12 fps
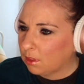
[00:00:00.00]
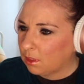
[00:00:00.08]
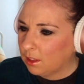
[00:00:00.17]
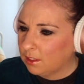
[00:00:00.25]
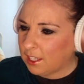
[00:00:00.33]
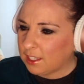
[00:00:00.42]

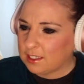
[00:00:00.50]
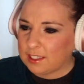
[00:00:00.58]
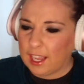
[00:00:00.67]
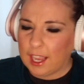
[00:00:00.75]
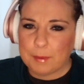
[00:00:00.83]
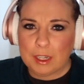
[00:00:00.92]
It's like
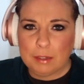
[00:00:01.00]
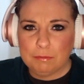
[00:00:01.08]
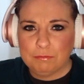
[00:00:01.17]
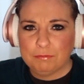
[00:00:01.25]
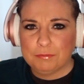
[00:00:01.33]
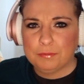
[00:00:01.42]
scamming them?
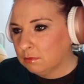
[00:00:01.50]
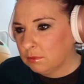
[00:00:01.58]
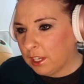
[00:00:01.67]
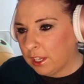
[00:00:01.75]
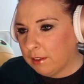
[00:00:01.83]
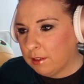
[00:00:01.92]

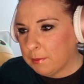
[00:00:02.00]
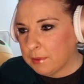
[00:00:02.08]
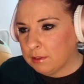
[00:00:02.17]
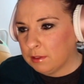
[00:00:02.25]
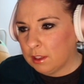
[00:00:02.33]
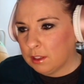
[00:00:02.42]
Not giving
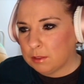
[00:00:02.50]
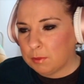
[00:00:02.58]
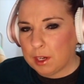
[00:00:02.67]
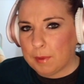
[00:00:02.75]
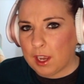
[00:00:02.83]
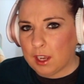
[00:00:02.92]
them his
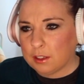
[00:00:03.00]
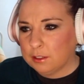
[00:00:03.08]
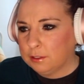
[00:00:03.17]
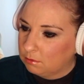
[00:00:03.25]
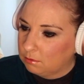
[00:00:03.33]
money back?